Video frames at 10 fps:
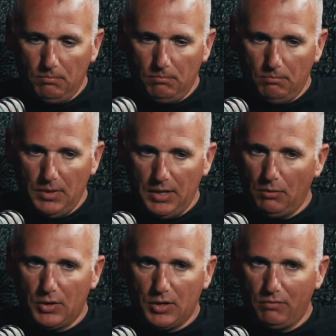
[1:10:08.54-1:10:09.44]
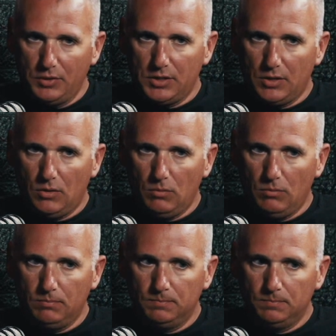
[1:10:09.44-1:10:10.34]
making recoveries at
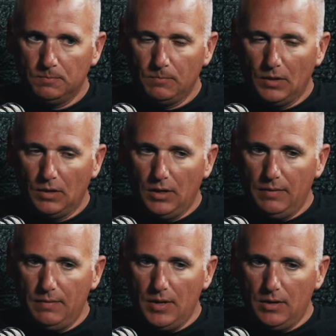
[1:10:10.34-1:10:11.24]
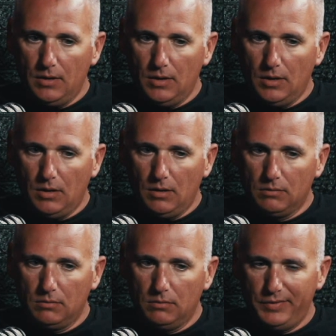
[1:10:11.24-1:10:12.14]
home, and then
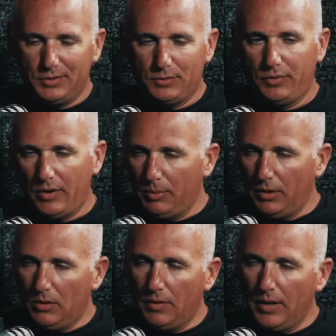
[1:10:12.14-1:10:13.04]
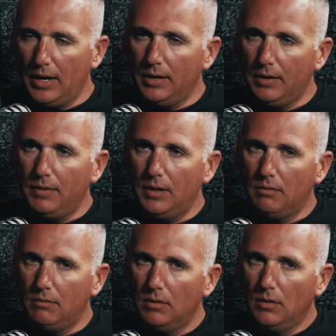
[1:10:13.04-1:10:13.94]
physical therapy and all that. And
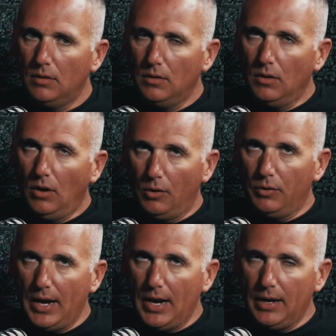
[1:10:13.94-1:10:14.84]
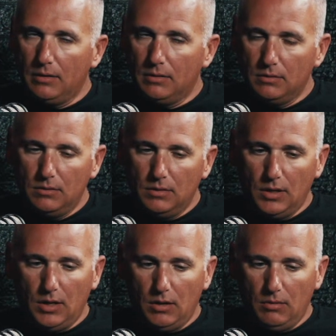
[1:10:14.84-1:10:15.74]
then our other guy,
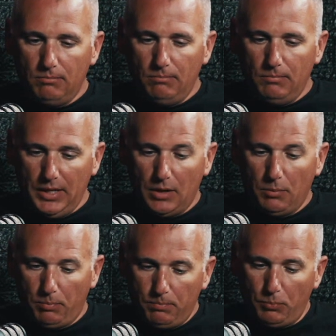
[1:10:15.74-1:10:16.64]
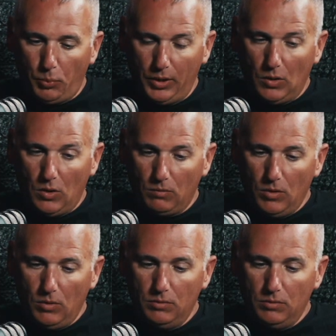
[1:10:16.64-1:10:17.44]
he had a pretty long road.